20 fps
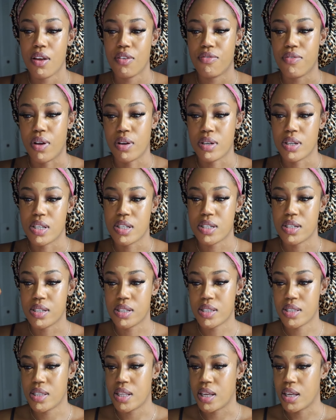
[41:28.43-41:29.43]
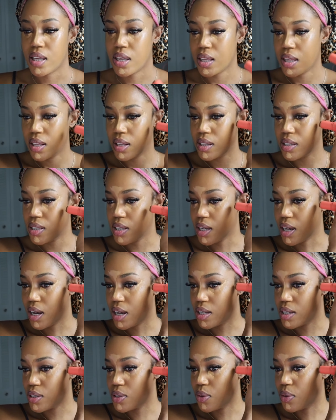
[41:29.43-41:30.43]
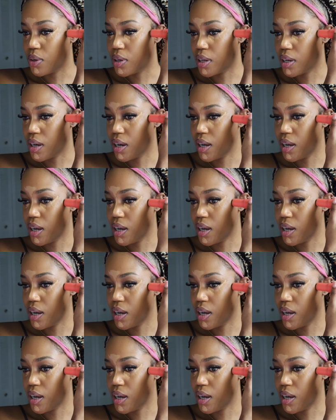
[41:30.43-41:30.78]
foundation stick to contour.